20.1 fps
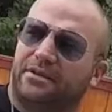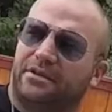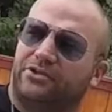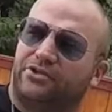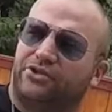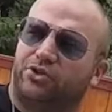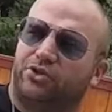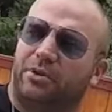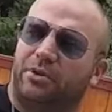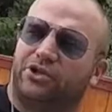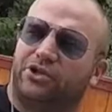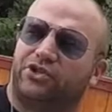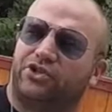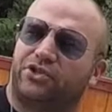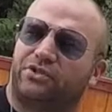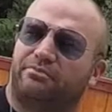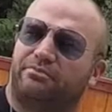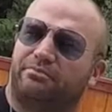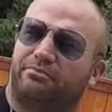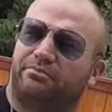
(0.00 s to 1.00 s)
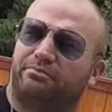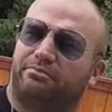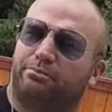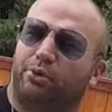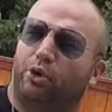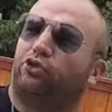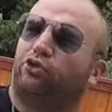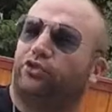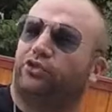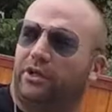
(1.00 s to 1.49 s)
There's too much
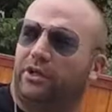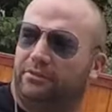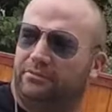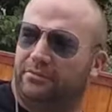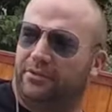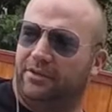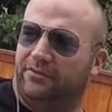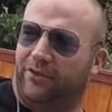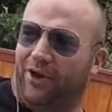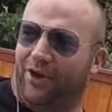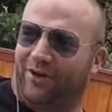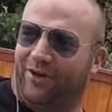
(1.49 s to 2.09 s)
bullshit involved.